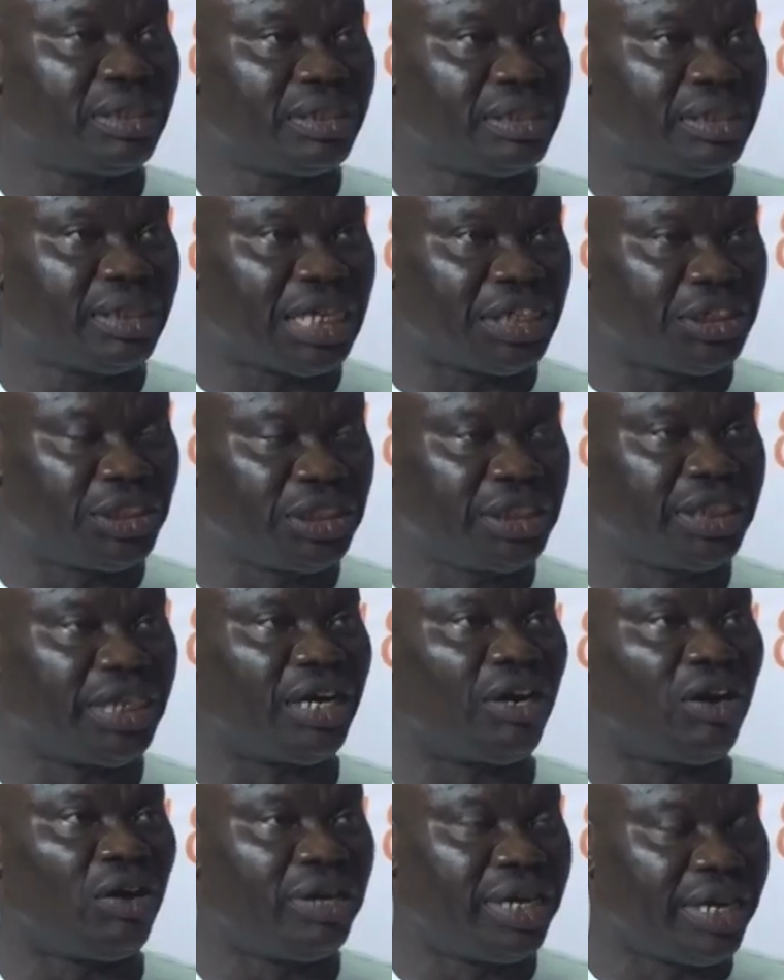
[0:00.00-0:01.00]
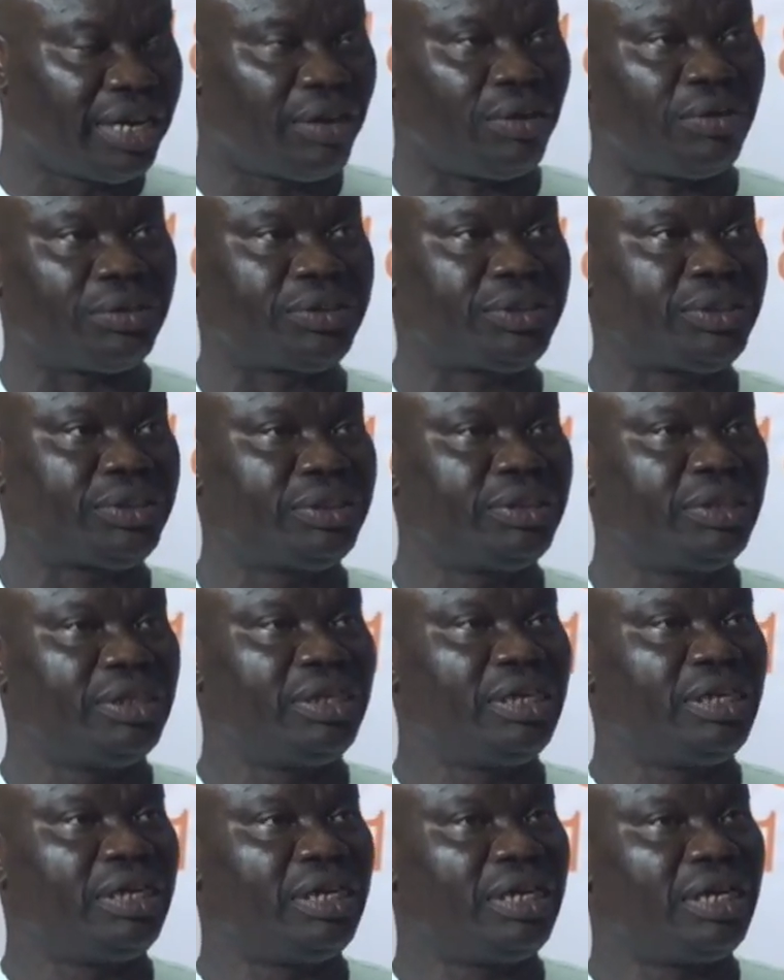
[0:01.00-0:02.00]
Nigeria or Lagos,
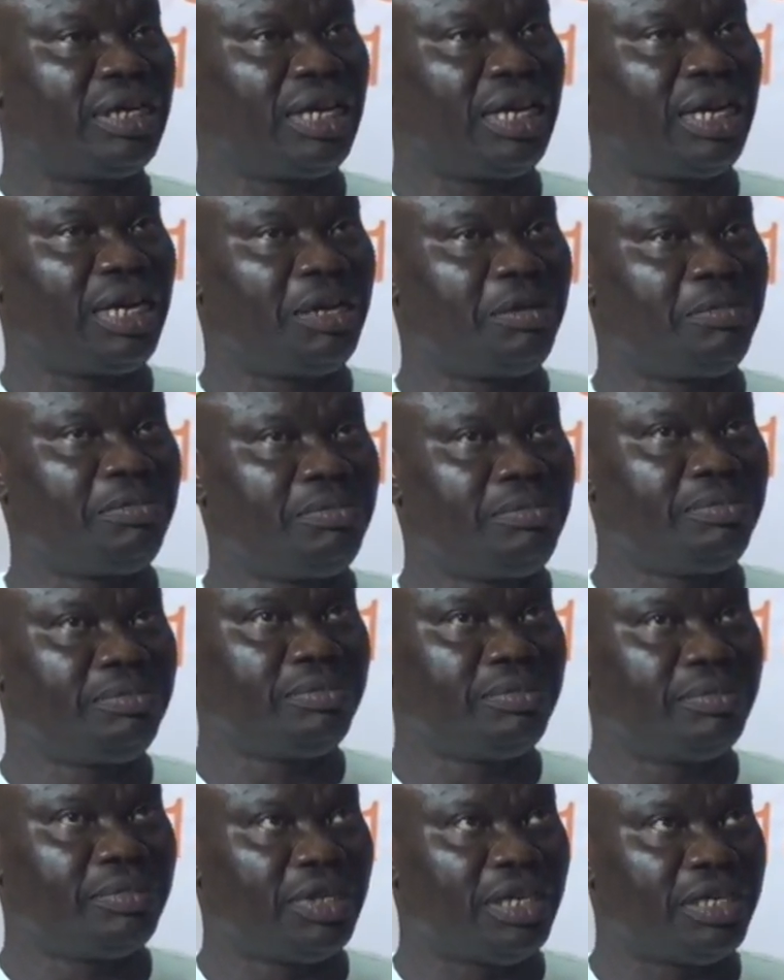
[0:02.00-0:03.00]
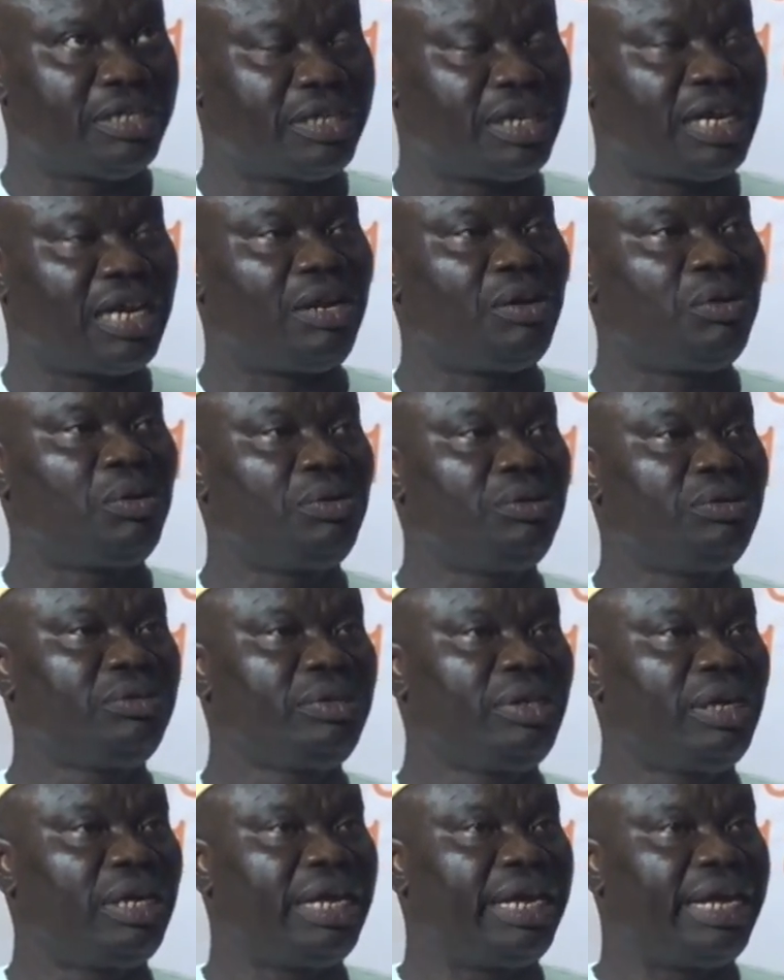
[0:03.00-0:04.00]
Sierra
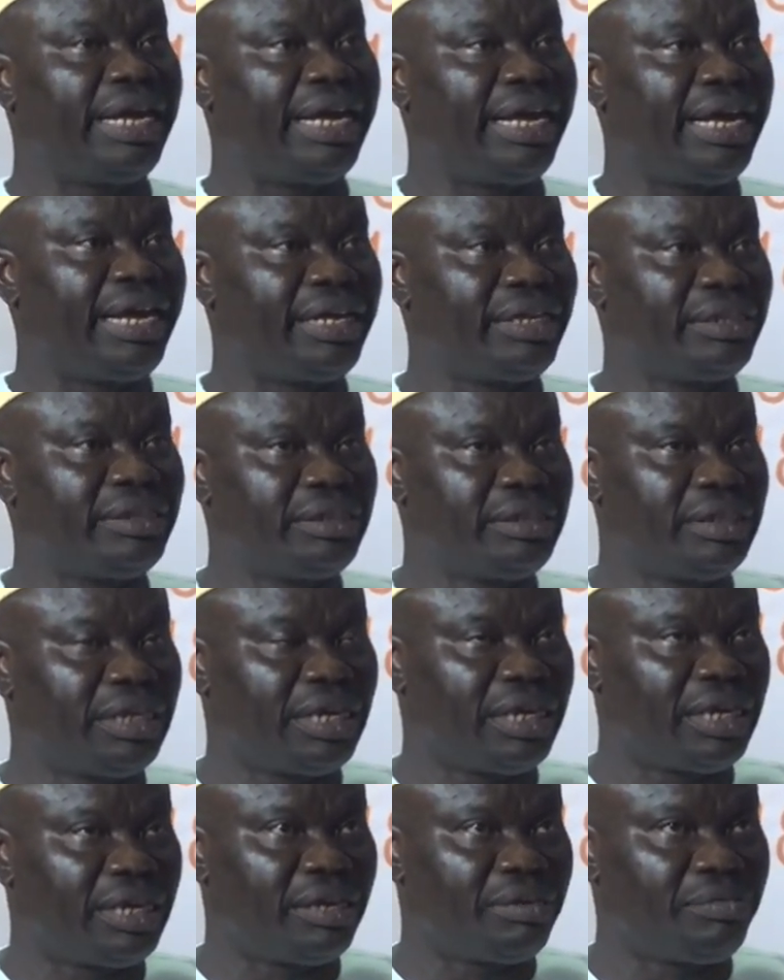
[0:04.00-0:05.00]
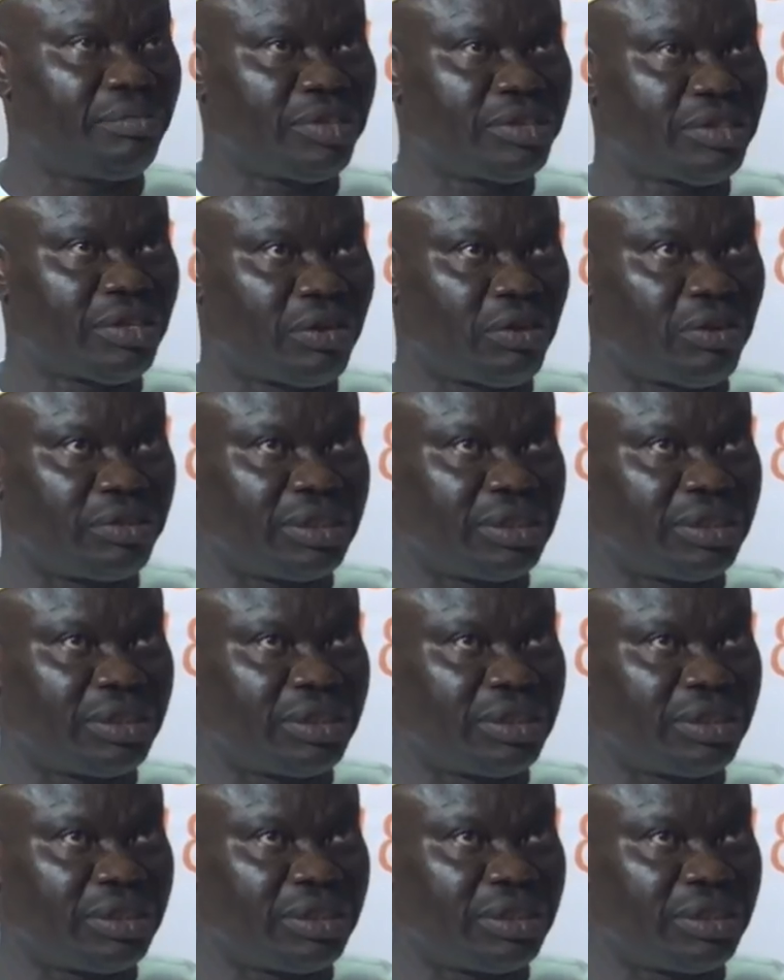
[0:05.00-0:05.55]
Leone, and what do you call